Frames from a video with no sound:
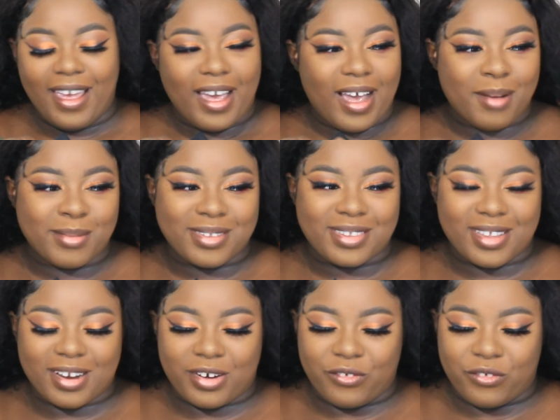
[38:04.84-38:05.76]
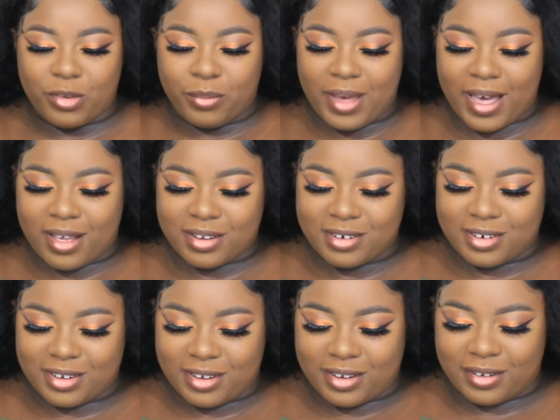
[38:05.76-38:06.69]
I'm a sucker for
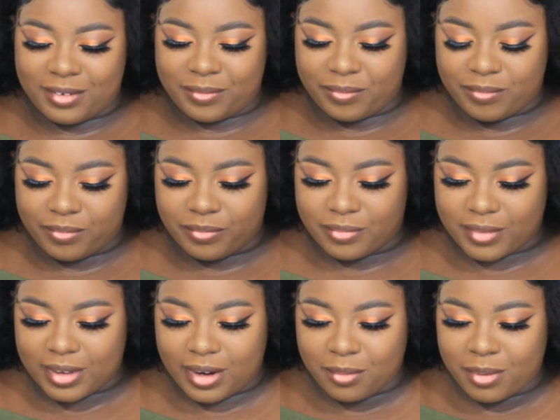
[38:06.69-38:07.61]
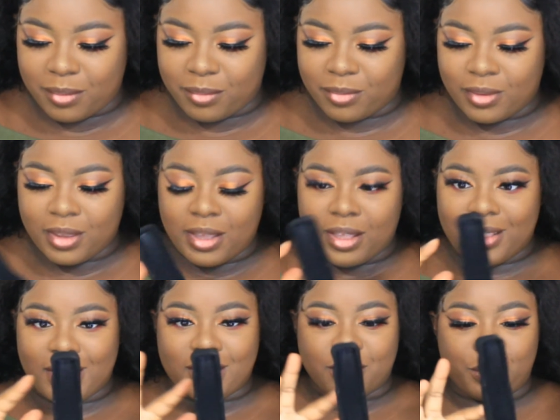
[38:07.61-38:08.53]
packaging. Could have been,
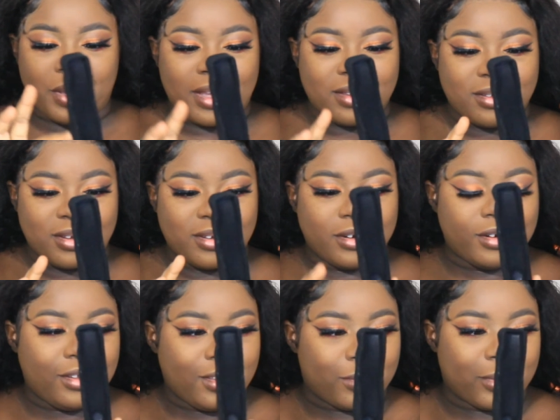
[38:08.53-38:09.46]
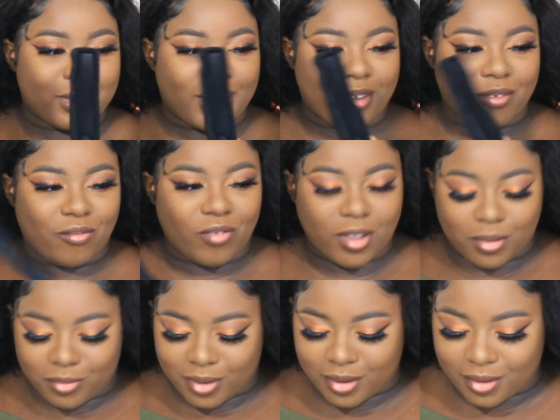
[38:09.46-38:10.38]
like, it's plastic underneath, but like
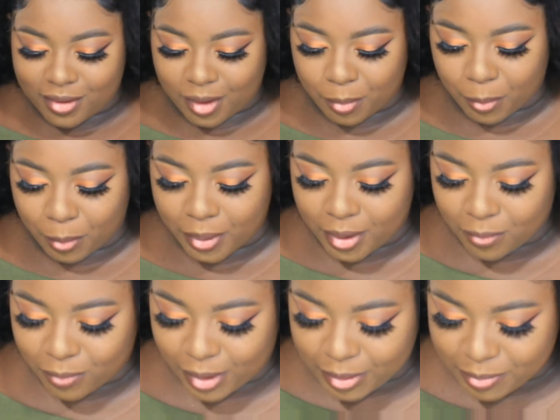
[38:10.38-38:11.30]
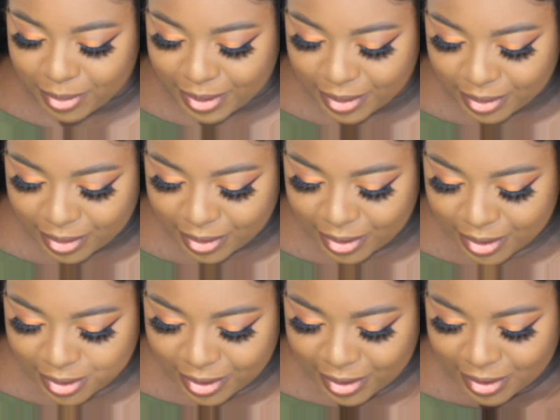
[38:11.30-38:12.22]
velvet. I'm gonna put it right back
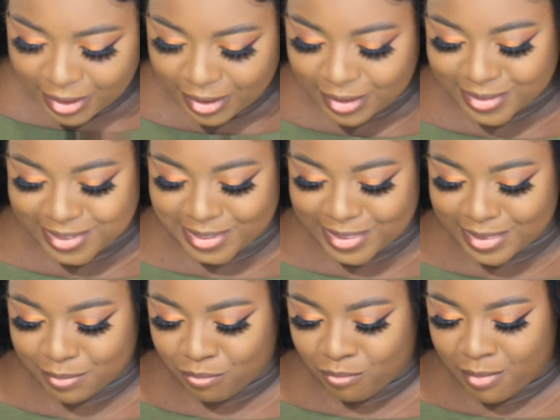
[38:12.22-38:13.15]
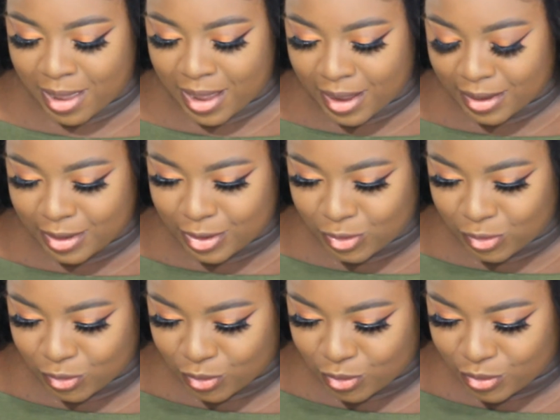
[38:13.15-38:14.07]
because it's mad
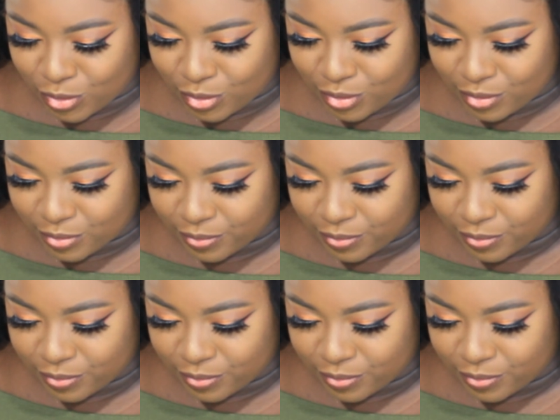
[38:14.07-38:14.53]
cute.